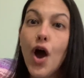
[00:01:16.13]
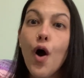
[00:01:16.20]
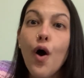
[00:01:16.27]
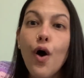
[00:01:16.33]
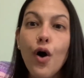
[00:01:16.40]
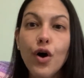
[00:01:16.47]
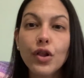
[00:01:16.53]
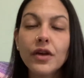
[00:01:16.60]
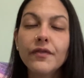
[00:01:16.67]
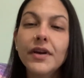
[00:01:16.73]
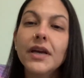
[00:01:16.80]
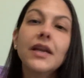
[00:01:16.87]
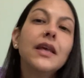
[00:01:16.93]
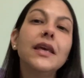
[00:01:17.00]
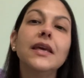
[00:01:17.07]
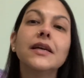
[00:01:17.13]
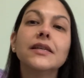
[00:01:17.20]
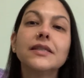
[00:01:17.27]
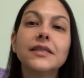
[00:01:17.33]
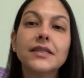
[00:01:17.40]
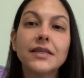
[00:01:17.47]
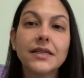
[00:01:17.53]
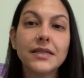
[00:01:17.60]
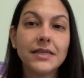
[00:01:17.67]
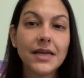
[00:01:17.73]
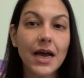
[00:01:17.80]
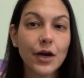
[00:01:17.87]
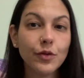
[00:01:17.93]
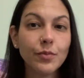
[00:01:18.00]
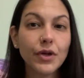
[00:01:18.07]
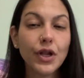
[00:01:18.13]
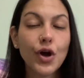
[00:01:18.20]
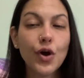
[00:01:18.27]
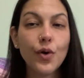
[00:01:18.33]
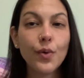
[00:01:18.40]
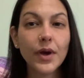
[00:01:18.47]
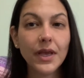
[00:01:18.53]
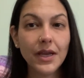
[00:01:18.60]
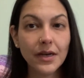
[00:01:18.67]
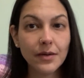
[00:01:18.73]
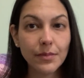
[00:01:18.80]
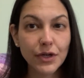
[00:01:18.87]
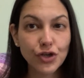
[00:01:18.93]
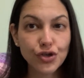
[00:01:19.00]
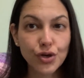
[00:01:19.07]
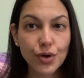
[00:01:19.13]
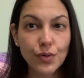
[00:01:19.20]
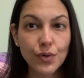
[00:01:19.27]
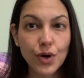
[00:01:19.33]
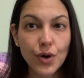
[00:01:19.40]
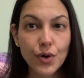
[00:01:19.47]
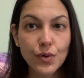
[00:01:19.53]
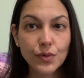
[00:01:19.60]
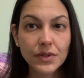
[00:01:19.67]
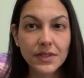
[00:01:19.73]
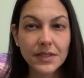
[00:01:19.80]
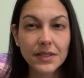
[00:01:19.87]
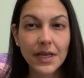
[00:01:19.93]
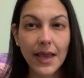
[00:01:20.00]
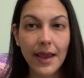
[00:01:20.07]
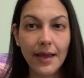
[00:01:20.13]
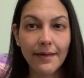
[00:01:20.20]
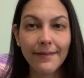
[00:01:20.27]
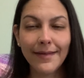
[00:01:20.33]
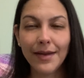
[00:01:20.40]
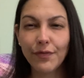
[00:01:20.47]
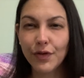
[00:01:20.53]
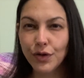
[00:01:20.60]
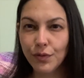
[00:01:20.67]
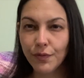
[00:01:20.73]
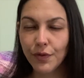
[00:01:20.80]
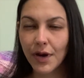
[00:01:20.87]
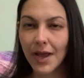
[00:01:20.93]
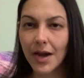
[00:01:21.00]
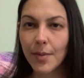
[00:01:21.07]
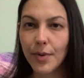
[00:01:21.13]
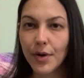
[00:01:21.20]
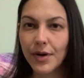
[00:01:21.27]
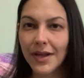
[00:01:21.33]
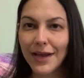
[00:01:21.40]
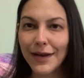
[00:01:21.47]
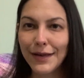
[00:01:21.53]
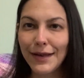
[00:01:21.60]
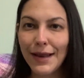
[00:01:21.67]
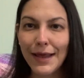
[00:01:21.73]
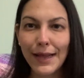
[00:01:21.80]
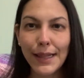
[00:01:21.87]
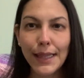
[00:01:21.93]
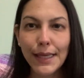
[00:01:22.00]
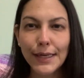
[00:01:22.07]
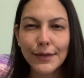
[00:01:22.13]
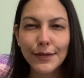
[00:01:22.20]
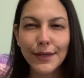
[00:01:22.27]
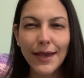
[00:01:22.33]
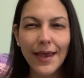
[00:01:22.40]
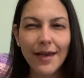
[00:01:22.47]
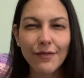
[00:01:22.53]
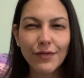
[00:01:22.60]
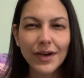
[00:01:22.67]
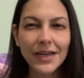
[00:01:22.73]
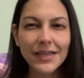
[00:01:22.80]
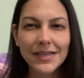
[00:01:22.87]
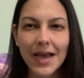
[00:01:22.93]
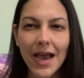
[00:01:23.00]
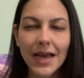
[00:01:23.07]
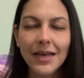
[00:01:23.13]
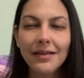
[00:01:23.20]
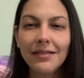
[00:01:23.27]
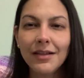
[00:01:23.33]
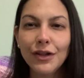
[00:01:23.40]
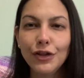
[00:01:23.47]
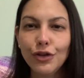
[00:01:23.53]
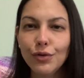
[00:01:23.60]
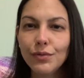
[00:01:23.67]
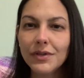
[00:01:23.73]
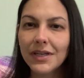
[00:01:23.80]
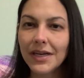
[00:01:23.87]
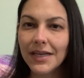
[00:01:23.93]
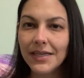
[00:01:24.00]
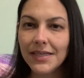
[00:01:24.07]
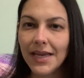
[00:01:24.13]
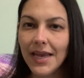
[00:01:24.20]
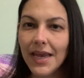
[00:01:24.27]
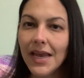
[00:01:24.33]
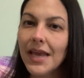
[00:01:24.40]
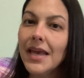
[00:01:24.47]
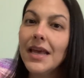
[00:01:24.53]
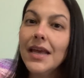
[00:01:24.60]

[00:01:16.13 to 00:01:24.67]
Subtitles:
all of it is down below in my show notes. And if I do forget about it, like literally every tiny little note that I take